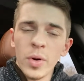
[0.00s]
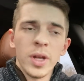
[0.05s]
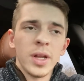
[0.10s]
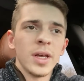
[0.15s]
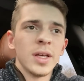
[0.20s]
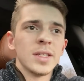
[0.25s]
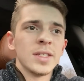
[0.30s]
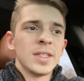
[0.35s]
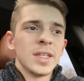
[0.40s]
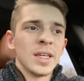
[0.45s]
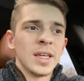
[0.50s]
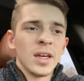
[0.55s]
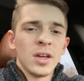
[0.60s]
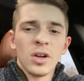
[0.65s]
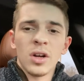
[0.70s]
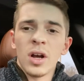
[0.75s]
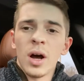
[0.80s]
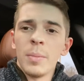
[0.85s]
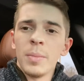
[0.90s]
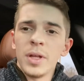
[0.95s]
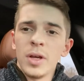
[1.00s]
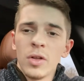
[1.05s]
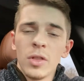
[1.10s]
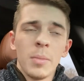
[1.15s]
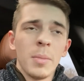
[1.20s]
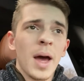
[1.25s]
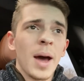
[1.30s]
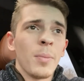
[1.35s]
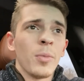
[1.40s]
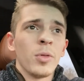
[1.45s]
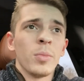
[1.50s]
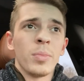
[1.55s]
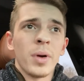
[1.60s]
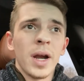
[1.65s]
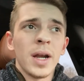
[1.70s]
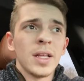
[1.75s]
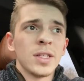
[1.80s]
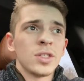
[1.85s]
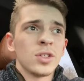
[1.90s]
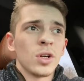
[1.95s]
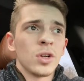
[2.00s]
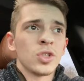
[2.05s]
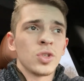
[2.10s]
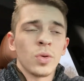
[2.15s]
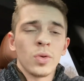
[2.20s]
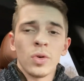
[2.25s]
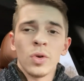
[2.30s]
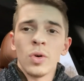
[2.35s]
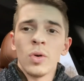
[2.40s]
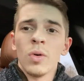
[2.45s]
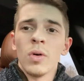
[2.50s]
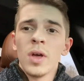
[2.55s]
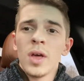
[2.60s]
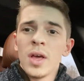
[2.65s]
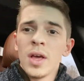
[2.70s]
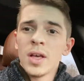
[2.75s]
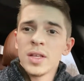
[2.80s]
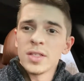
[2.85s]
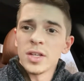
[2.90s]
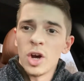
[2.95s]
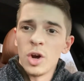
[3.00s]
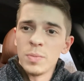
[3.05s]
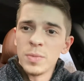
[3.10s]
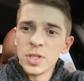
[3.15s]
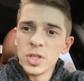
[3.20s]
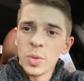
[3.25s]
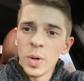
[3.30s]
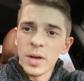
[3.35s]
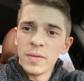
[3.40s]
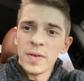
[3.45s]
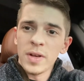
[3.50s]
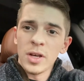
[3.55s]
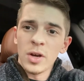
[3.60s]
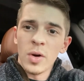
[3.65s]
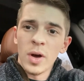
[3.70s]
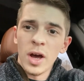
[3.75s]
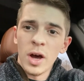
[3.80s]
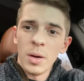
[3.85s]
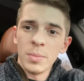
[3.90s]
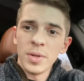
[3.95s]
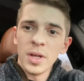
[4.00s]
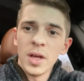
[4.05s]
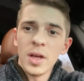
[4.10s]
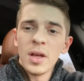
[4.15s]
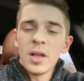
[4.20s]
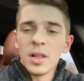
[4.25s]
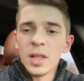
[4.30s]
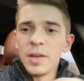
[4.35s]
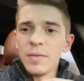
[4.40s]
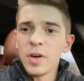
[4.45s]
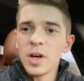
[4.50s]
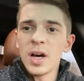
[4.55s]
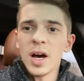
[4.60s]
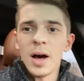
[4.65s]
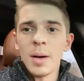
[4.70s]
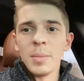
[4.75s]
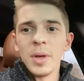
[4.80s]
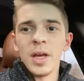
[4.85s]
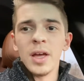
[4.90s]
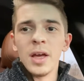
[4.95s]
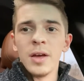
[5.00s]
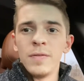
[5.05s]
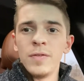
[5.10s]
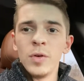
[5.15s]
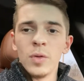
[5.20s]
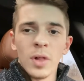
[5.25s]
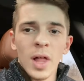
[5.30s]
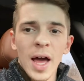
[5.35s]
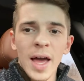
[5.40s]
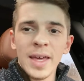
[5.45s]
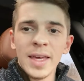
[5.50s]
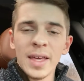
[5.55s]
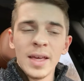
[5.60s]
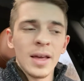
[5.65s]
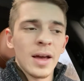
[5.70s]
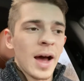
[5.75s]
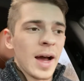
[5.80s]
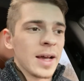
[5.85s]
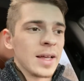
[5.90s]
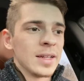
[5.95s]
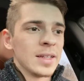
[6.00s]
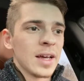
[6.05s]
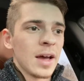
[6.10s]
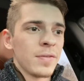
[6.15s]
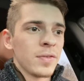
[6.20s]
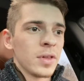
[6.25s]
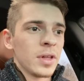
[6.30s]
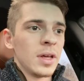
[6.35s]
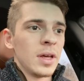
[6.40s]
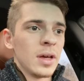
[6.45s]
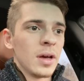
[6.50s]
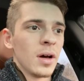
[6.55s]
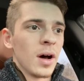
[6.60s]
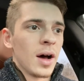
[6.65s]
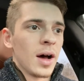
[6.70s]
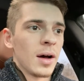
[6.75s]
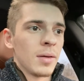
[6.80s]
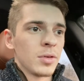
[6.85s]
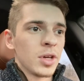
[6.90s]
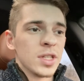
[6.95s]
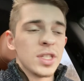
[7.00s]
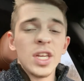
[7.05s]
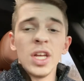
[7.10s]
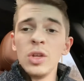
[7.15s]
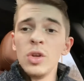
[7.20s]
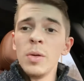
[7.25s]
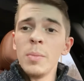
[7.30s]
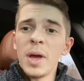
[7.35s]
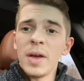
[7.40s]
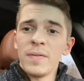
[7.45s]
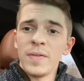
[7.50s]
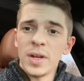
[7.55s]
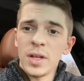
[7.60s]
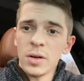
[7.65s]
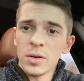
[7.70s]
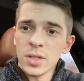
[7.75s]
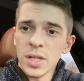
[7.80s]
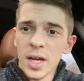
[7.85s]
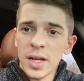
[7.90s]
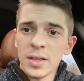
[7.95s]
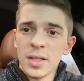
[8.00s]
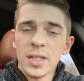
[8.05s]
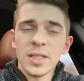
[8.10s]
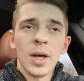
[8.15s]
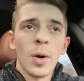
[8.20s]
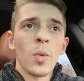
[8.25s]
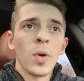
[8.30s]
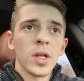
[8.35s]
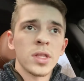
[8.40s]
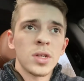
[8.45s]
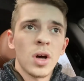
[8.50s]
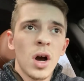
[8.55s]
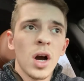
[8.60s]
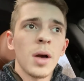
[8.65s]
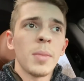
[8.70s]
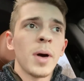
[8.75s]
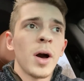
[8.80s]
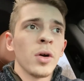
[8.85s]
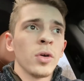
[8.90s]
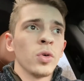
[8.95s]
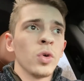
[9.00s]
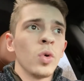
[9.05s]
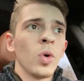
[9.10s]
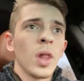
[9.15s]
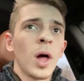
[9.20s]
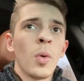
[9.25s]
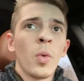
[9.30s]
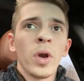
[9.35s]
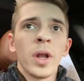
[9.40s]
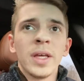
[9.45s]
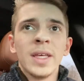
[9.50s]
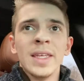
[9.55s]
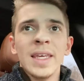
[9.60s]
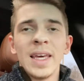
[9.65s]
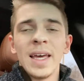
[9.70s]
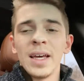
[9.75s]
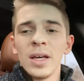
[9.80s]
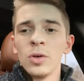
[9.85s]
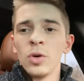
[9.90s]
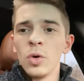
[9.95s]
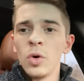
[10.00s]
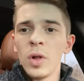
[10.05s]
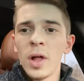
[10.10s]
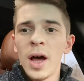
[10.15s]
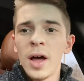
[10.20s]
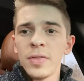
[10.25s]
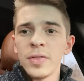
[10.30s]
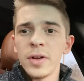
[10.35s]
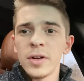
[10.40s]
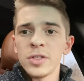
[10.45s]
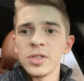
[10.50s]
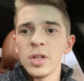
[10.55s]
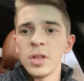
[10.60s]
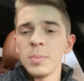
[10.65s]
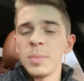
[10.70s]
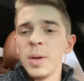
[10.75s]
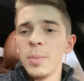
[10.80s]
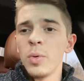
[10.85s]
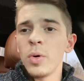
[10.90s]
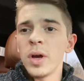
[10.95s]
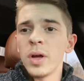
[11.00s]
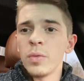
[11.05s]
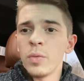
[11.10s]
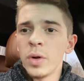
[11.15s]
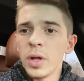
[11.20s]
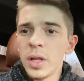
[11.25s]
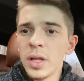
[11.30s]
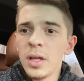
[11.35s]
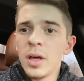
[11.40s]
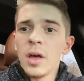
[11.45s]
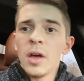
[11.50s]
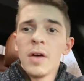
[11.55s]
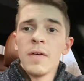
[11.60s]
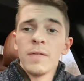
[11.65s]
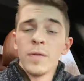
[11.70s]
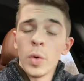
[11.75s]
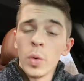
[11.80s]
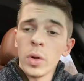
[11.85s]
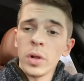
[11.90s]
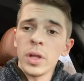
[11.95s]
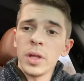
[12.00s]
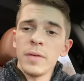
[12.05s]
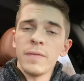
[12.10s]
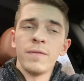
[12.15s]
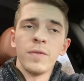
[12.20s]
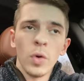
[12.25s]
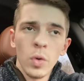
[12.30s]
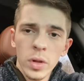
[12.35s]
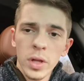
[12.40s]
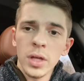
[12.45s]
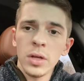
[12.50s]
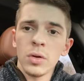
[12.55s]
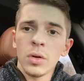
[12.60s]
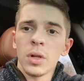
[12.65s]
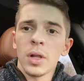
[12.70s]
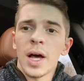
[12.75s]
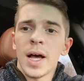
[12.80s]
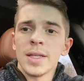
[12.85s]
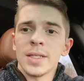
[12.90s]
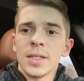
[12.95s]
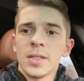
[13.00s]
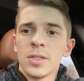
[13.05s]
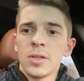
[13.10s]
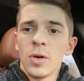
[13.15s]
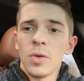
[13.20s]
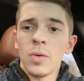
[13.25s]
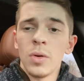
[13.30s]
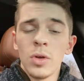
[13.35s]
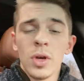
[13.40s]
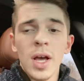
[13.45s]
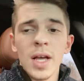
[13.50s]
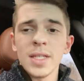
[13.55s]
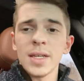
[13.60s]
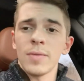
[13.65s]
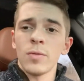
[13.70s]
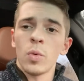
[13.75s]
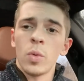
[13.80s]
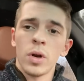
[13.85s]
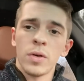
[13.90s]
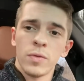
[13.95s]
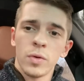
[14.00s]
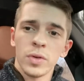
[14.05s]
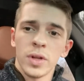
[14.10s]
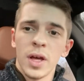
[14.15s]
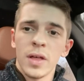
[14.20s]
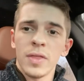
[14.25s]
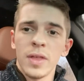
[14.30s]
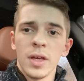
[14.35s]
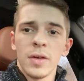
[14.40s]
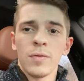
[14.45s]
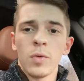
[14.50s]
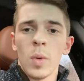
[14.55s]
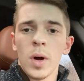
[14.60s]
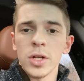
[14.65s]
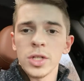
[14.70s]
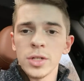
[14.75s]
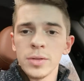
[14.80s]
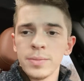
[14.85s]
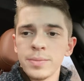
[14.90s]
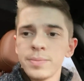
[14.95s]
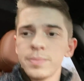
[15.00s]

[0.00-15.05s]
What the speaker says: it is to get your company on the map with branded search on Google. So I hope this quick video helped. Leave a comment if you like it. I can definitely continue to make videos like this. I want to talk about Google. I want to get Google out there so that people can really fully utilize it. So you guys have a wonderful day. Thank you for watching.